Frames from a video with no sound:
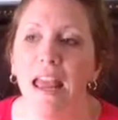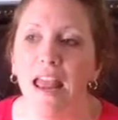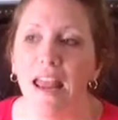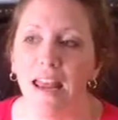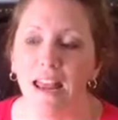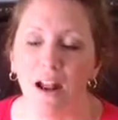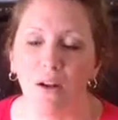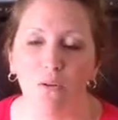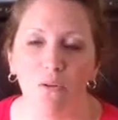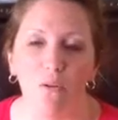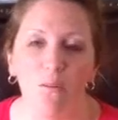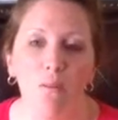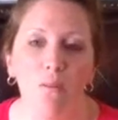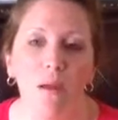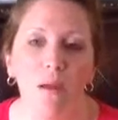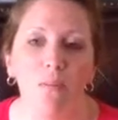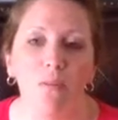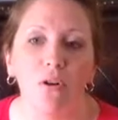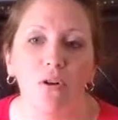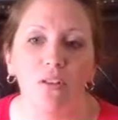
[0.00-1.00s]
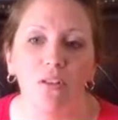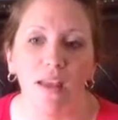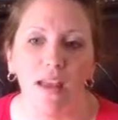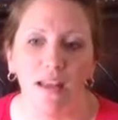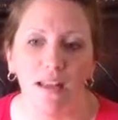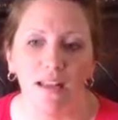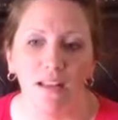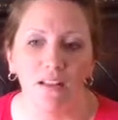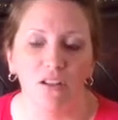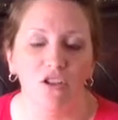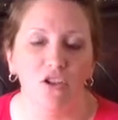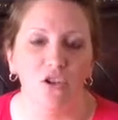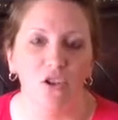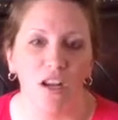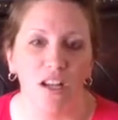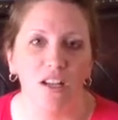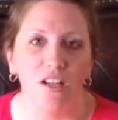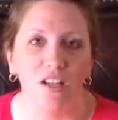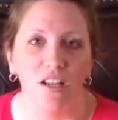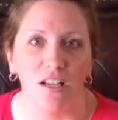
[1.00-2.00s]
And I remember that
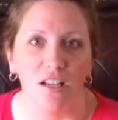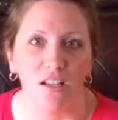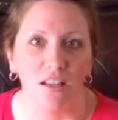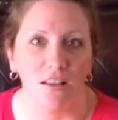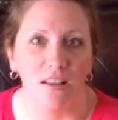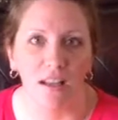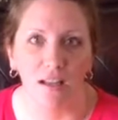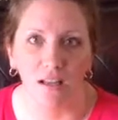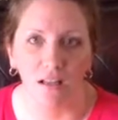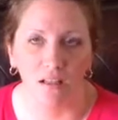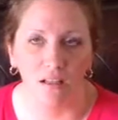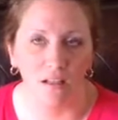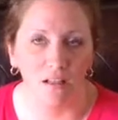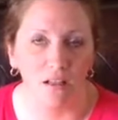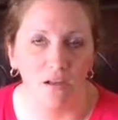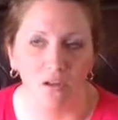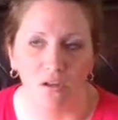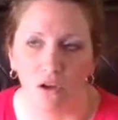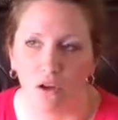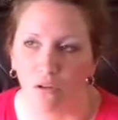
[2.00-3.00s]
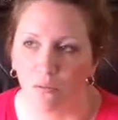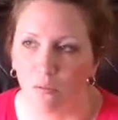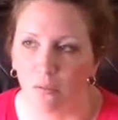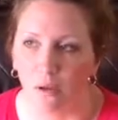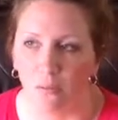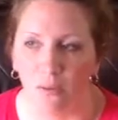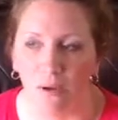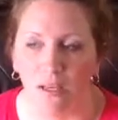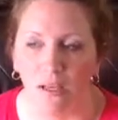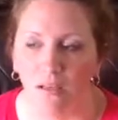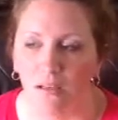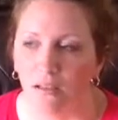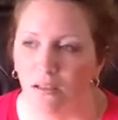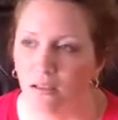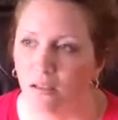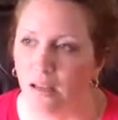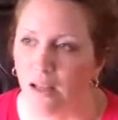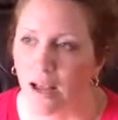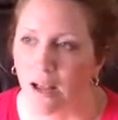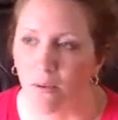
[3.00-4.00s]
illustration that you told me when
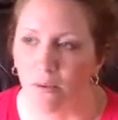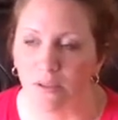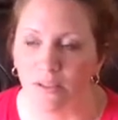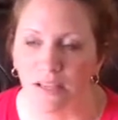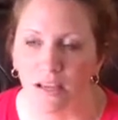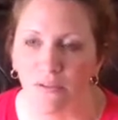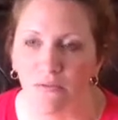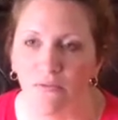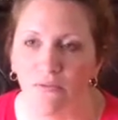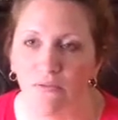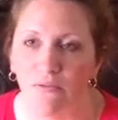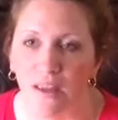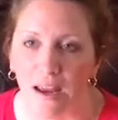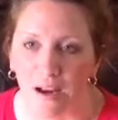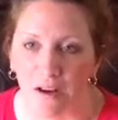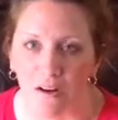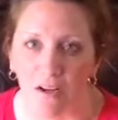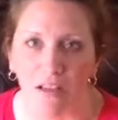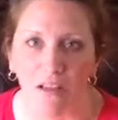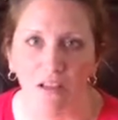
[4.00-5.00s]
I was a very